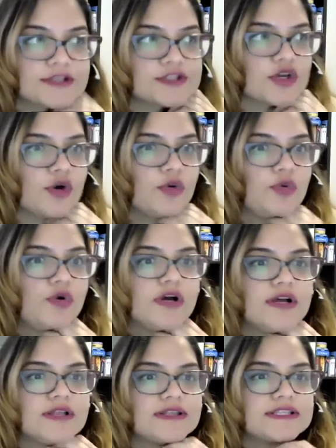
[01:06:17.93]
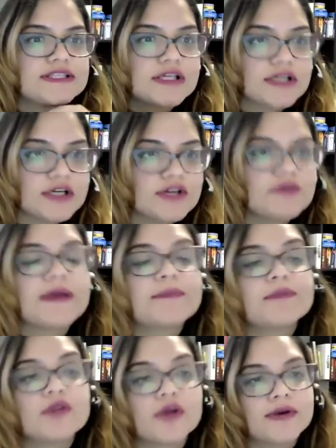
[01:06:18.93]
So the term
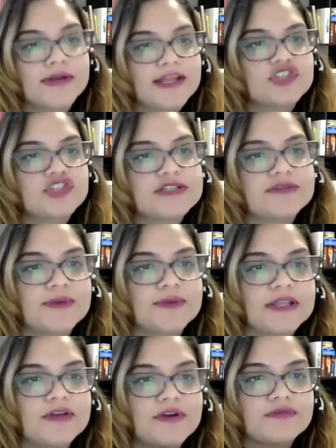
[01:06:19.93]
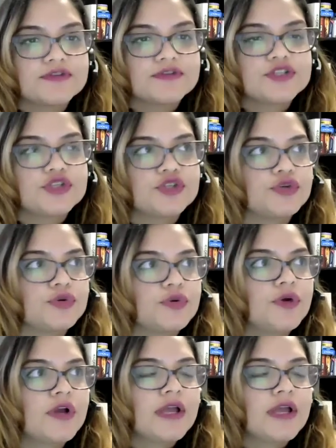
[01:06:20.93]
employee retention typically refers to